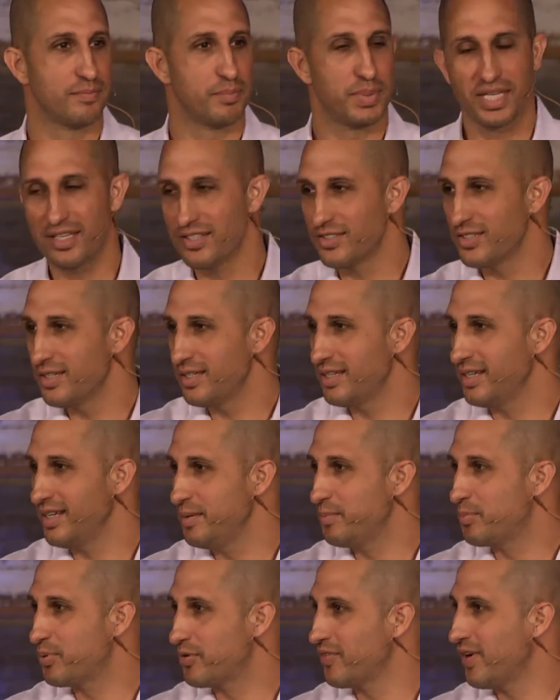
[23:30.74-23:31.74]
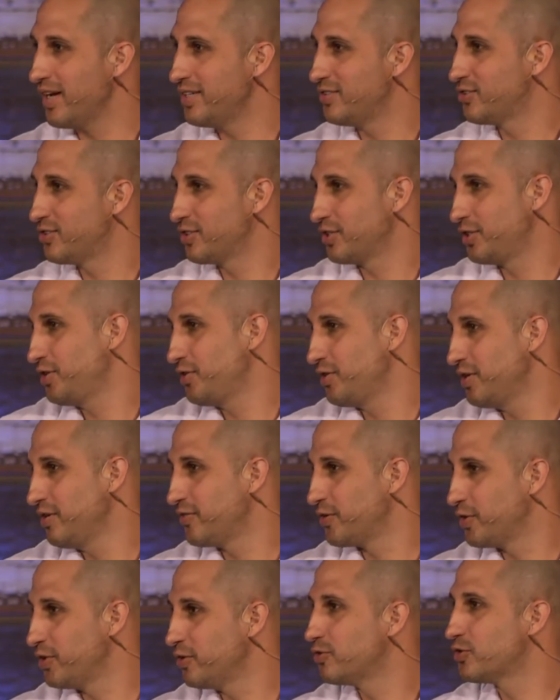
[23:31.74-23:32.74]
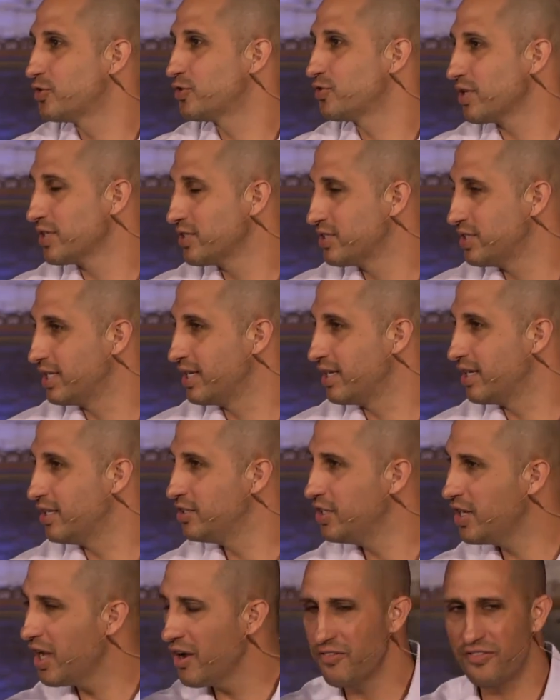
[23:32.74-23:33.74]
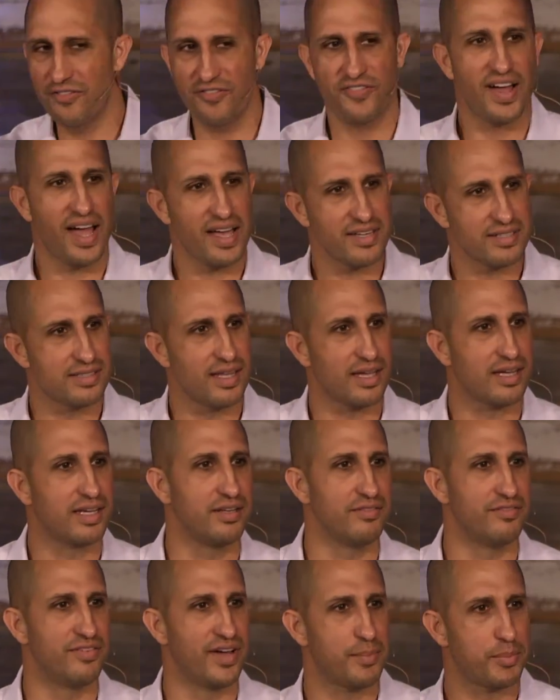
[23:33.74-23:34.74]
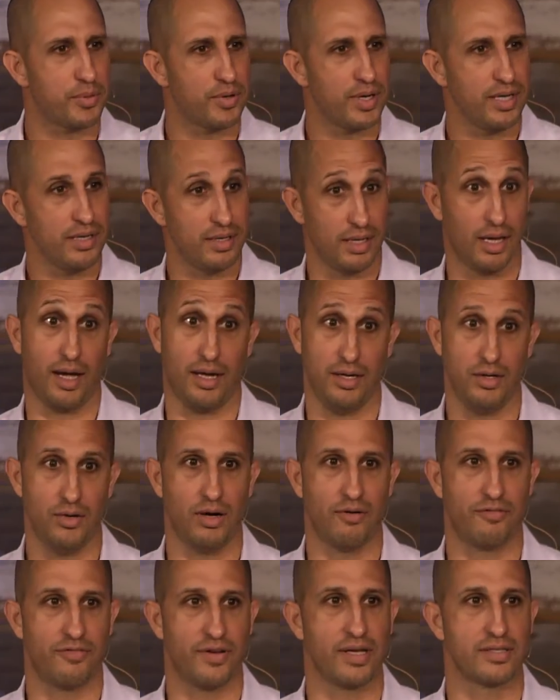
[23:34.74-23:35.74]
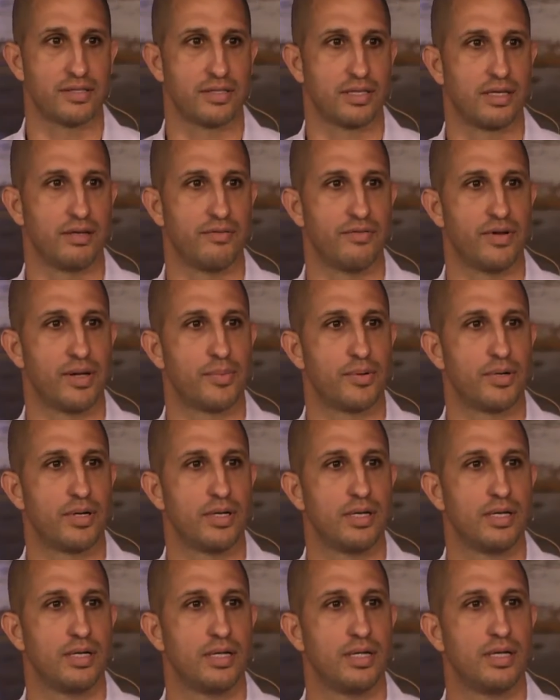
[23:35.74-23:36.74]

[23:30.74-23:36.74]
Because it provides security for you. You're trusting in it. Do you know how fast that can evaporate? I know how fast that can evaporate.